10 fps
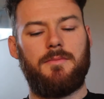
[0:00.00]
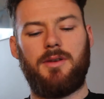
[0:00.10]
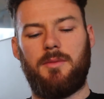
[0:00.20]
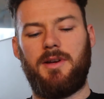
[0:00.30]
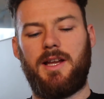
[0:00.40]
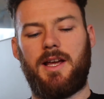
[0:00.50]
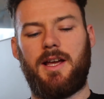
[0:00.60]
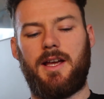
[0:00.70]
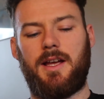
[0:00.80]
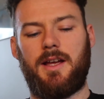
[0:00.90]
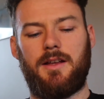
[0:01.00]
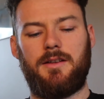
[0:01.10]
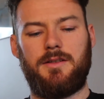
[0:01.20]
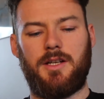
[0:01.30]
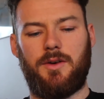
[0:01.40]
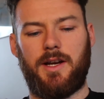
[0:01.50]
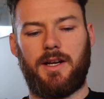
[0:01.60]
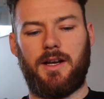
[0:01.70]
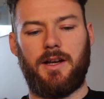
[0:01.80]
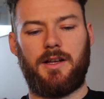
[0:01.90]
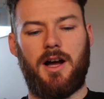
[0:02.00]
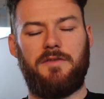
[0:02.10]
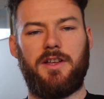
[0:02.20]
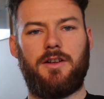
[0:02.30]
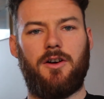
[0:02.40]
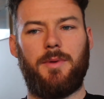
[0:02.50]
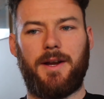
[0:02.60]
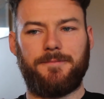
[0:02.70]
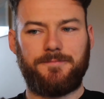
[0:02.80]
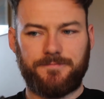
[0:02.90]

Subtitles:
Probably doing coffee cupping.